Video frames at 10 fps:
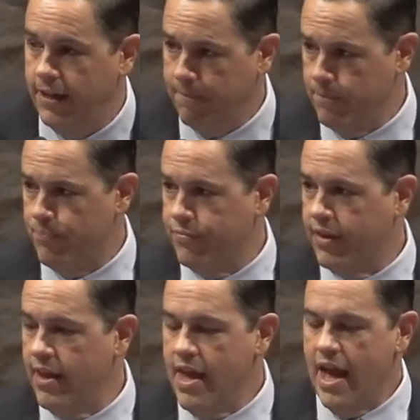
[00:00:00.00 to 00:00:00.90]
and
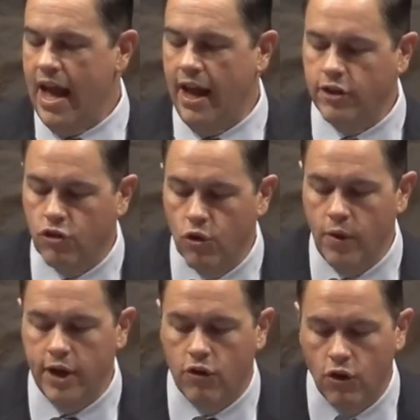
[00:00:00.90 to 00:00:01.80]
grew and grew with
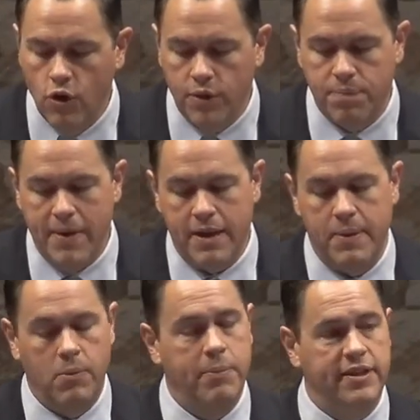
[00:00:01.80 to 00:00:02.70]
many people being saved.
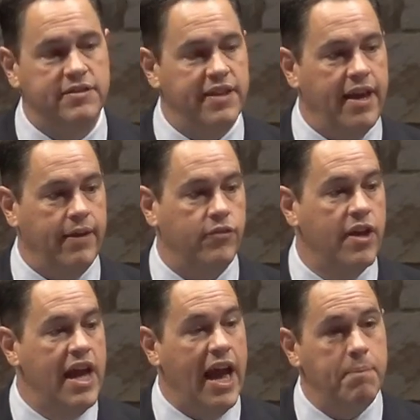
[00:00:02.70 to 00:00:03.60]
And people were
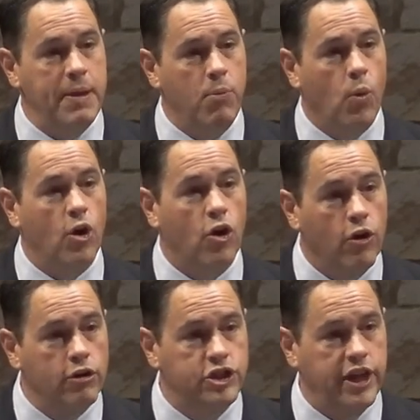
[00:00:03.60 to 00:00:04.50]
urging
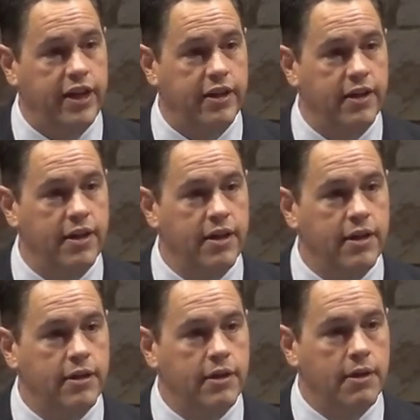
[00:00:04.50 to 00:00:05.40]

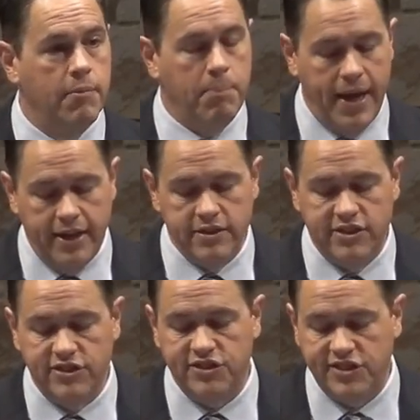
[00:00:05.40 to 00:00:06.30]
Paton to stay.
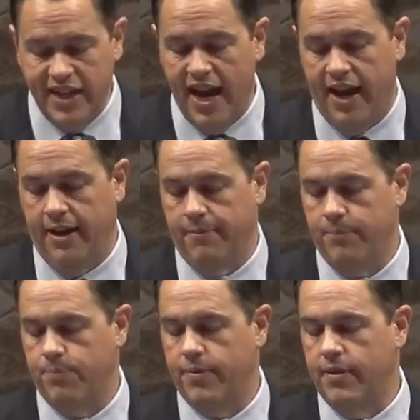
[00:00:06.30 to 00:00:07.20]

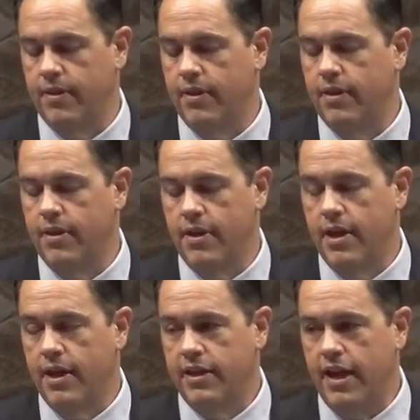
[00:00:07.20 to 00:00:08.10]
Yet Paton
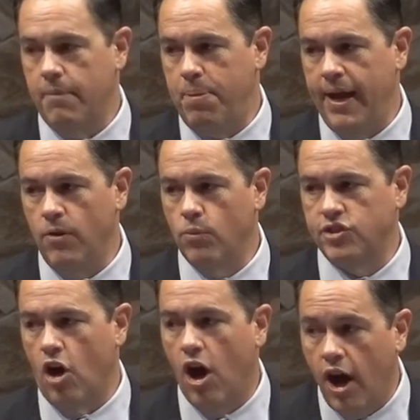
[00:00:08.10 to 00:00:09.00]
was haunted
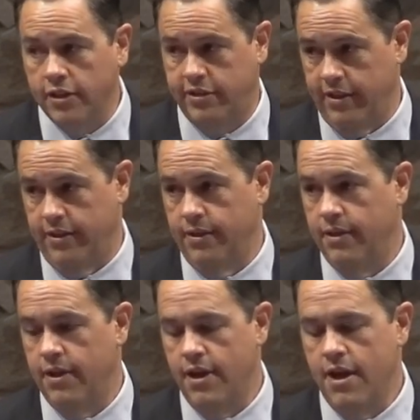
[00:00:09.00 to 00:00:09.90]

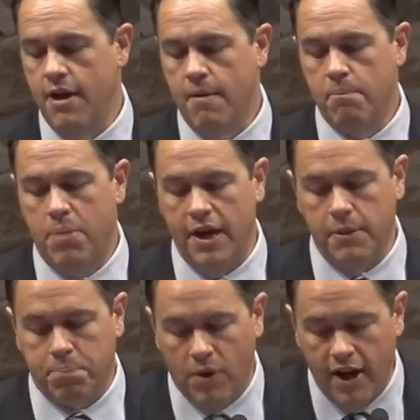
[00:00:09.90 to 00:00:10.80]
by the prospect
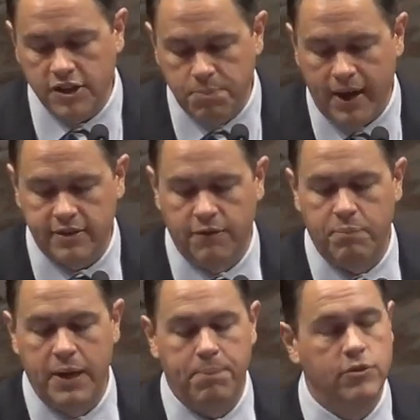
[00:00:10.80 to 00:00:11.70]
of peoples who'd
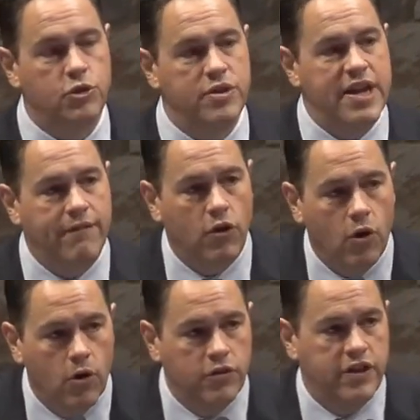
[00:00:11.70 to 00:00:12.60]
never heard the name of
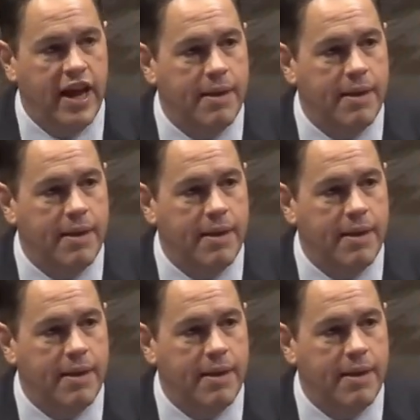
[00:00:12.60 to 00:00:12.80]
Christ.